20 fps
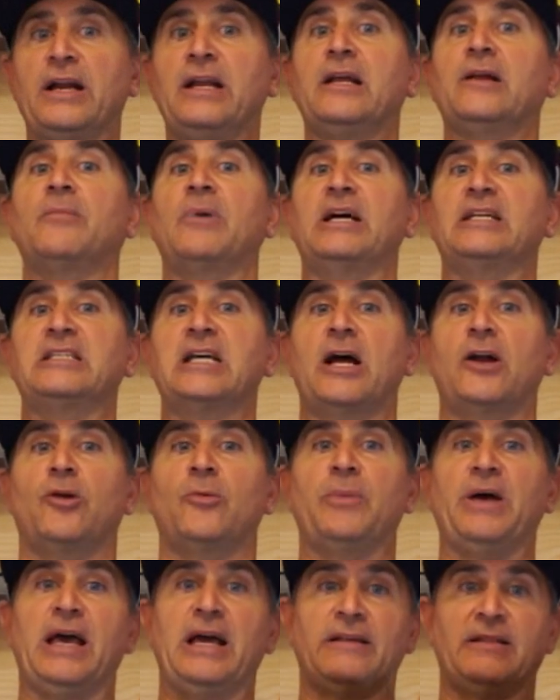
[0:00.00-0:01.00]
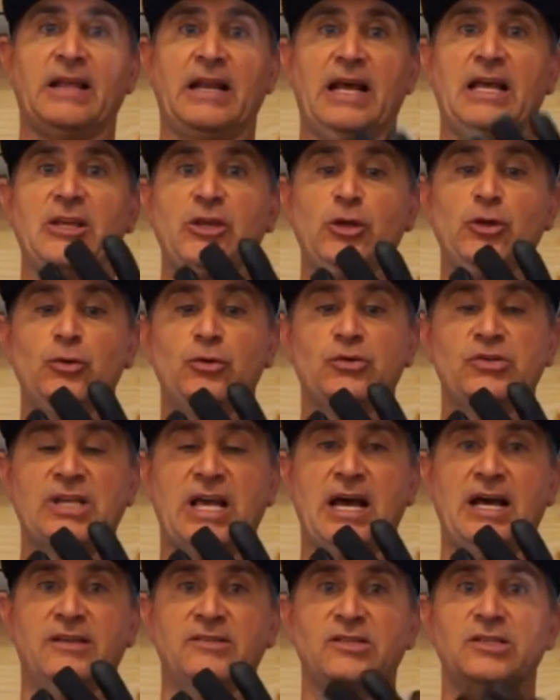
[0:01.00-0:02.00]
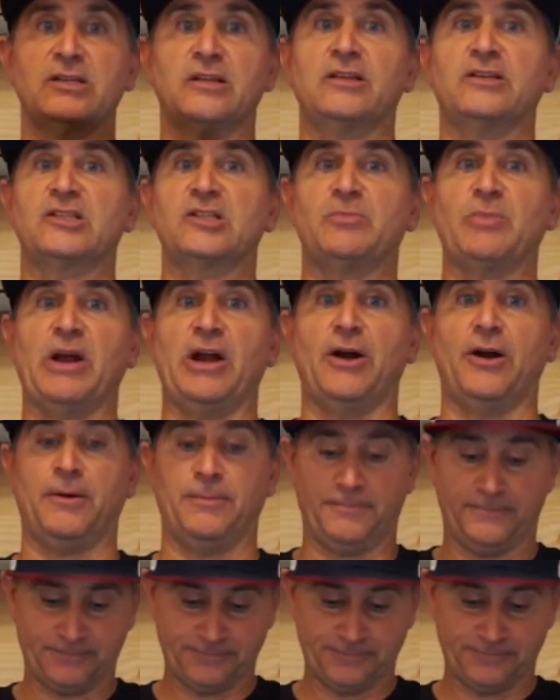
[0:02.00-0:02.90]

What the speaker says: in my tunnel bag that I use as a spare.